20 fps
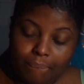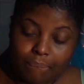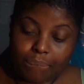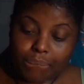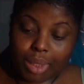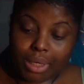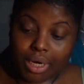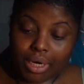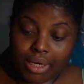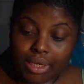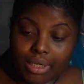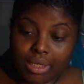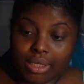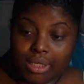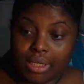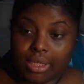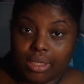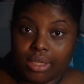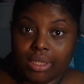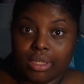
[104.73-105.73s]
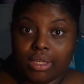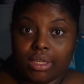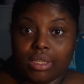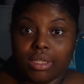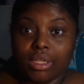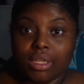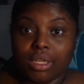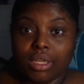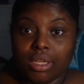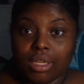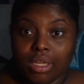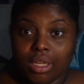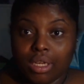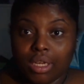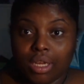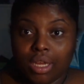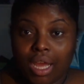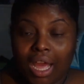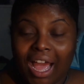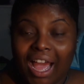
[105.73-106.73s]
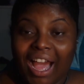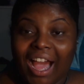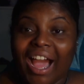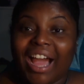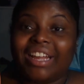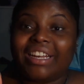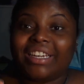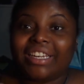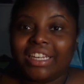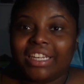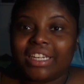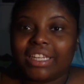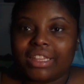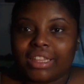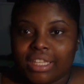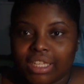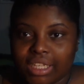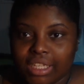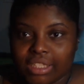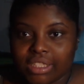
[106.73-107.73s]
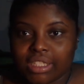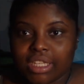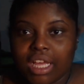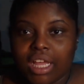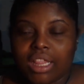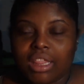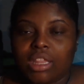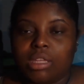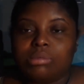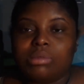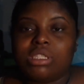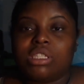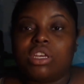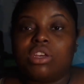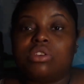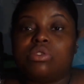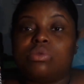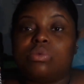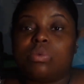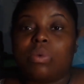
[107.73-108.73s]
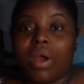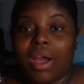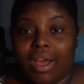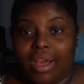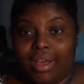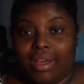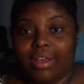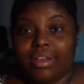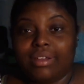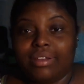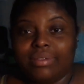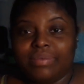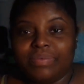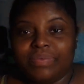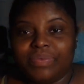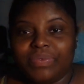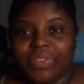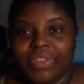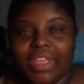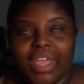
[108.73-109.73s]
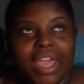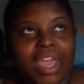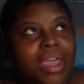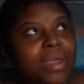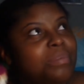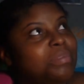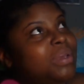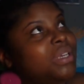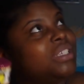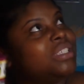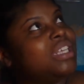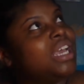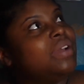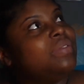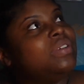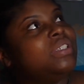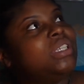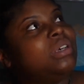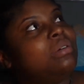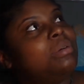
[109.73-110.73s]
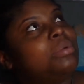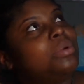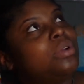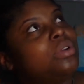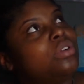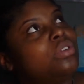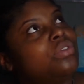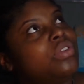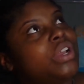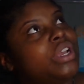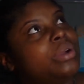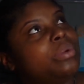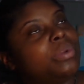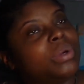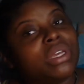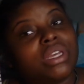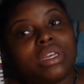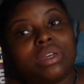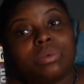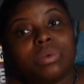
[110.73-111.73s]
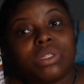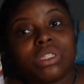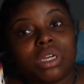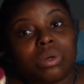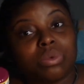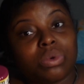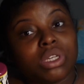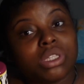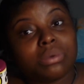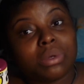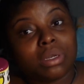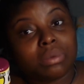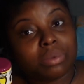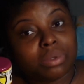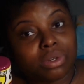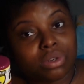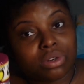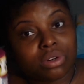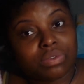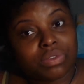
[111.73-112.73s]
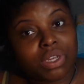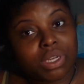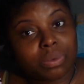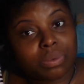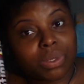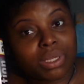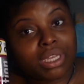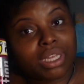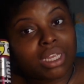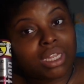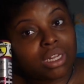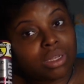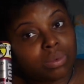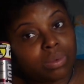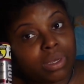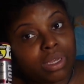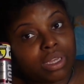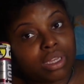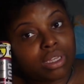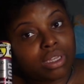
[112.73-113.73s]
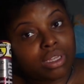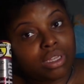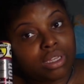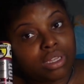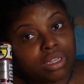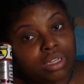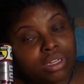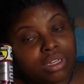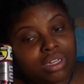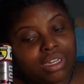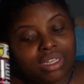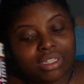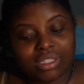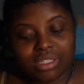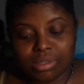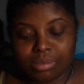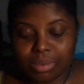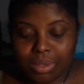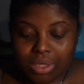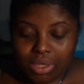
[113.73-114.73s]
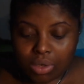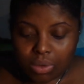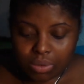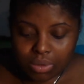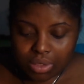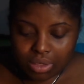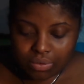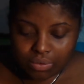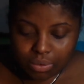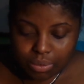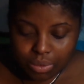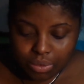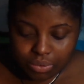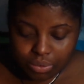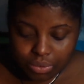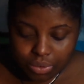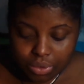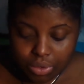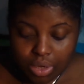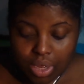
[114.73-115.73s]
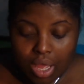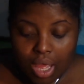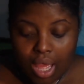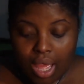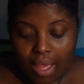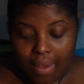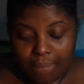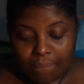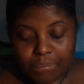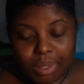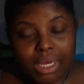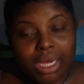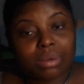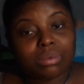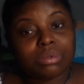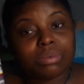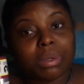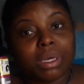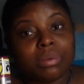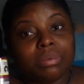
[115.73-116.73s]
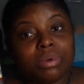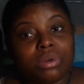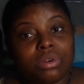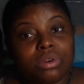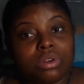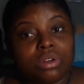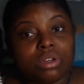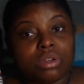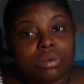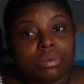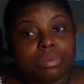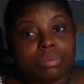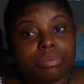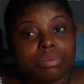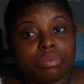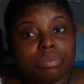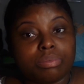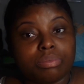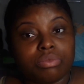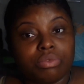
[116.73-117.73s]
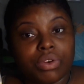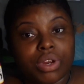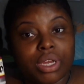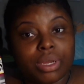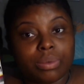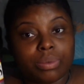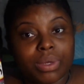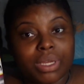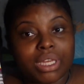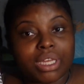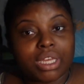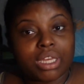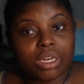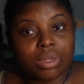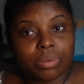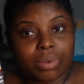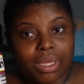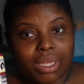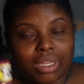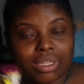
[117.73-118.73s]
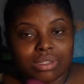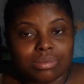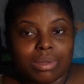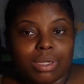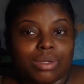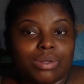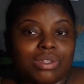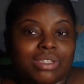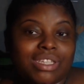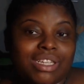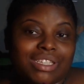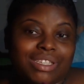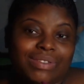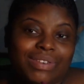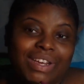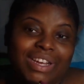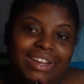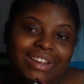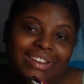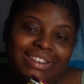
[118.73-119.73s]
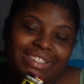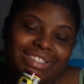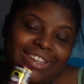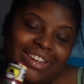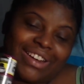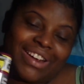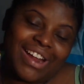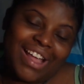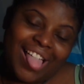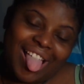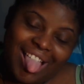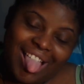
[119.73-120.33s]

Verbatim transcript: burgundy. I needed this. Let me tell you why. Because every time I put on a red wig, which I was about to put on a red wig anyway, they just be knowing for real, for real. But I was about to put on a red wig anyway because I'm about to go to Sexyy Red concert.